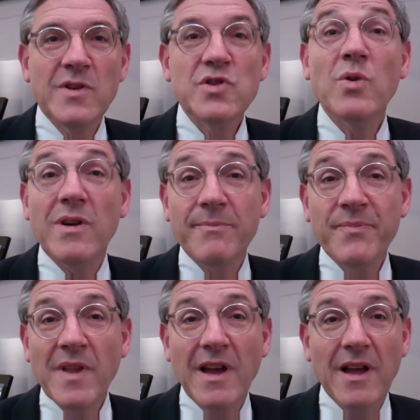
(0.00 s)
Sure.
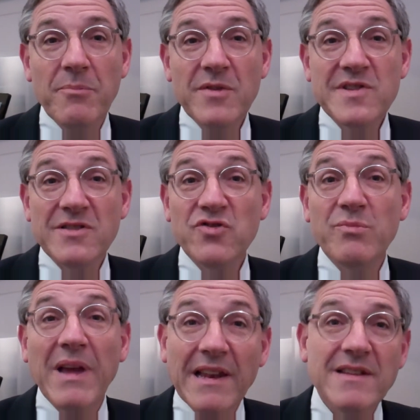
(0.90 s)
There's a
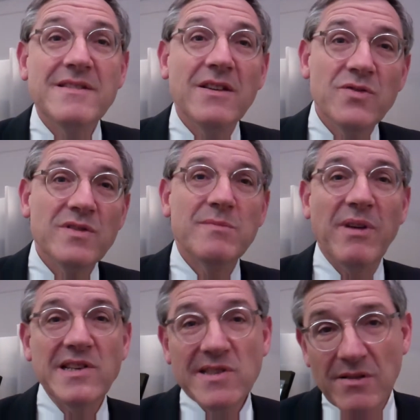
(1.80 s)
tremendous interest
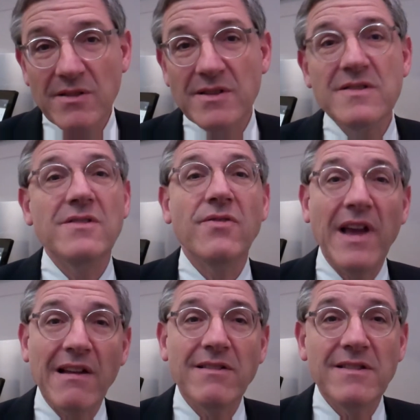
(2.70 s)
by students and
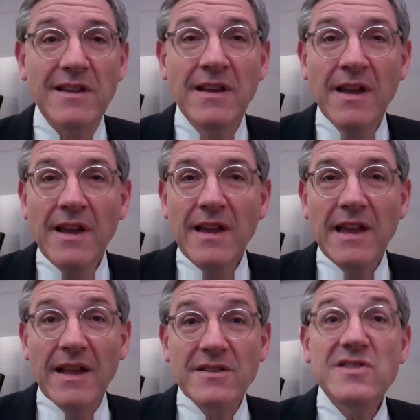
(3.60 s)
faculty
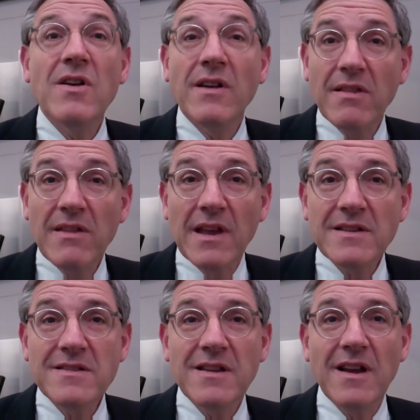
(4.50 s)
in starting
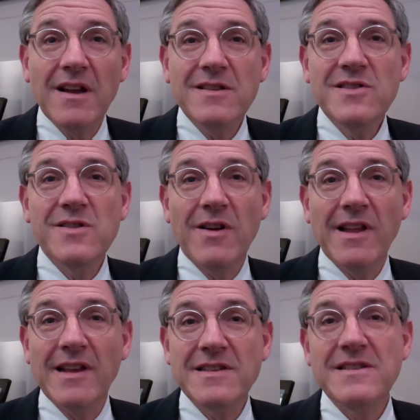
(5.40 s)
things.
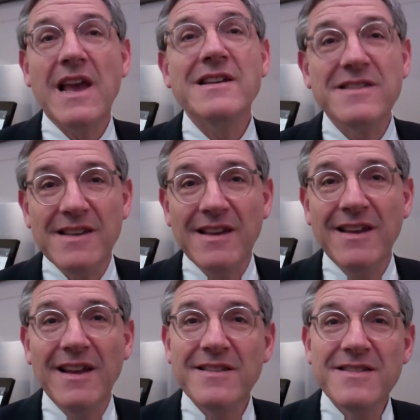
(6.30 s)
Starting is sexy,
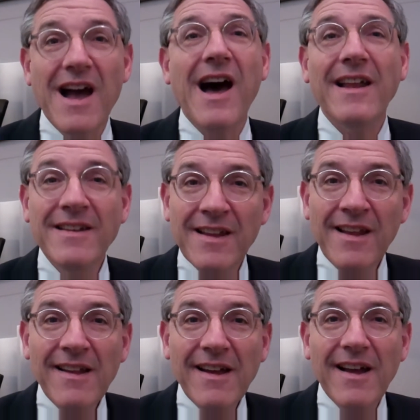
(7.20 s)
it's hot.
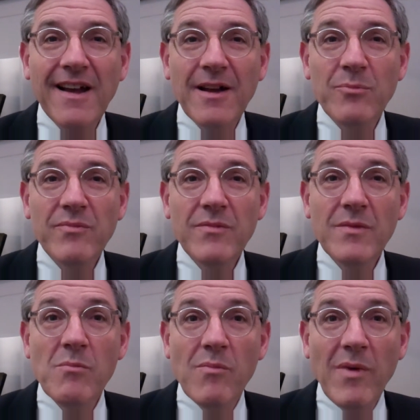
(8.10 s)

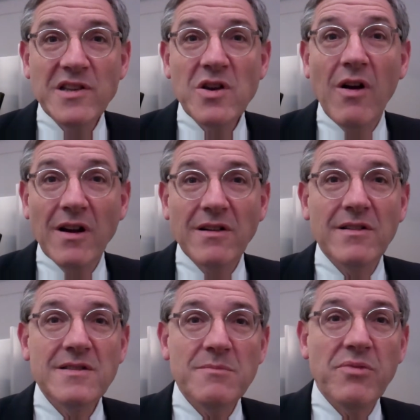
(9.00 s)
Much harder
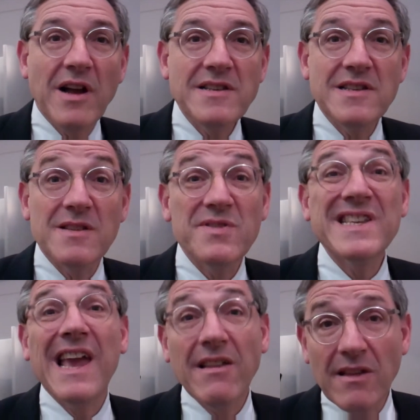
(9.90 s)
is the process of
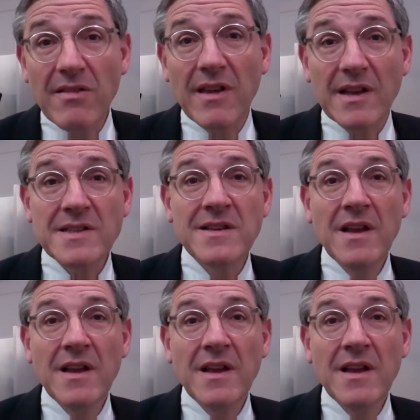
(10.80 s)
scaling things.